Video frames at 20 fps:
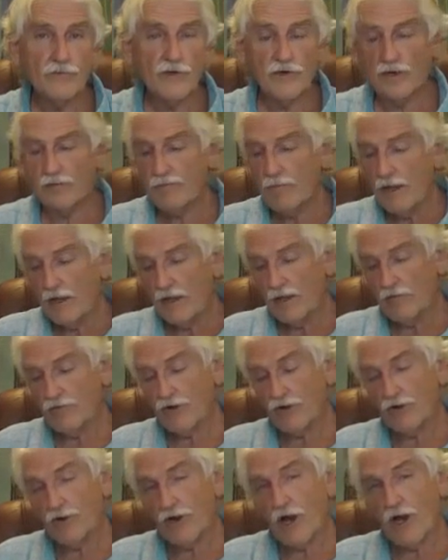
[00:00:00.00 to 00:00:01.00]
Right?
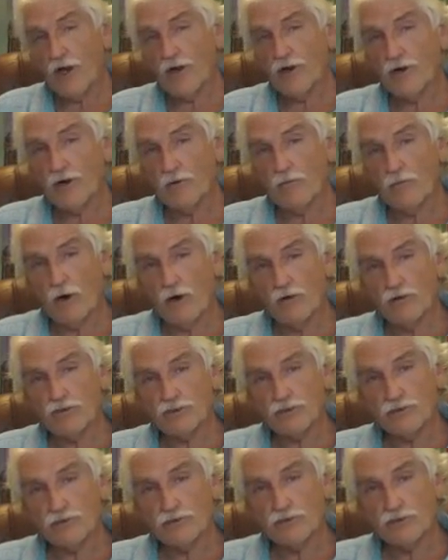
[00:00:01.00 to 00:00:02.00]
If you're not your
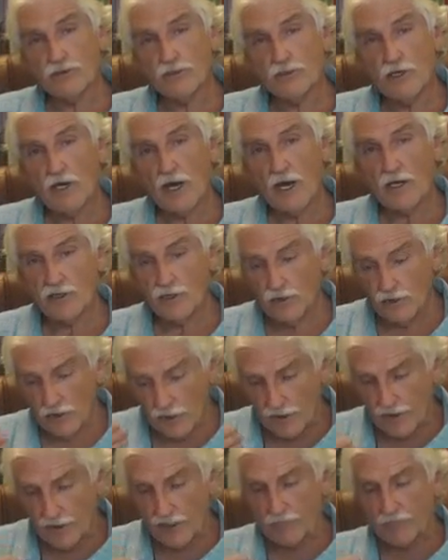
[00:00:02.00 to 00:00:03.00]
emotions, and you
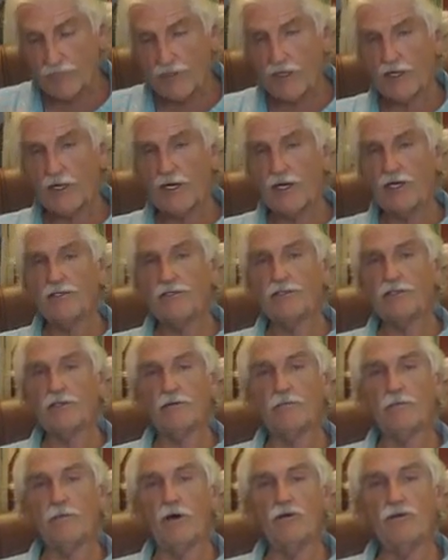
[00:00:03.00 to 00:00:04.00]
can get behind
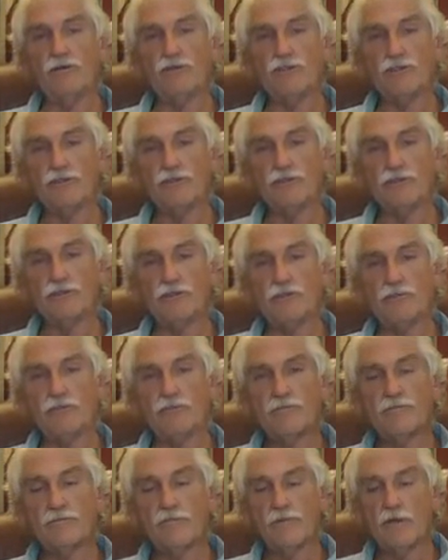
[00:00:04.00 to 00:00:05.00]
your emotions,
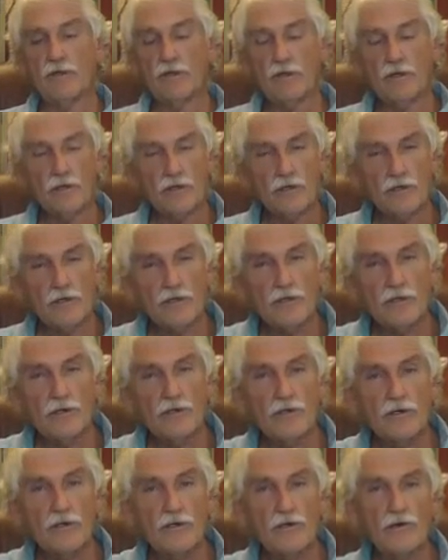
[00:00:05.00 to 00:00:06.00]

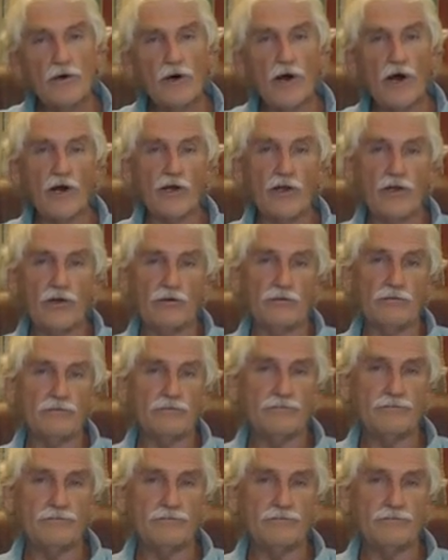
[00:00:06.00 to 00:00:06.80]
who are you?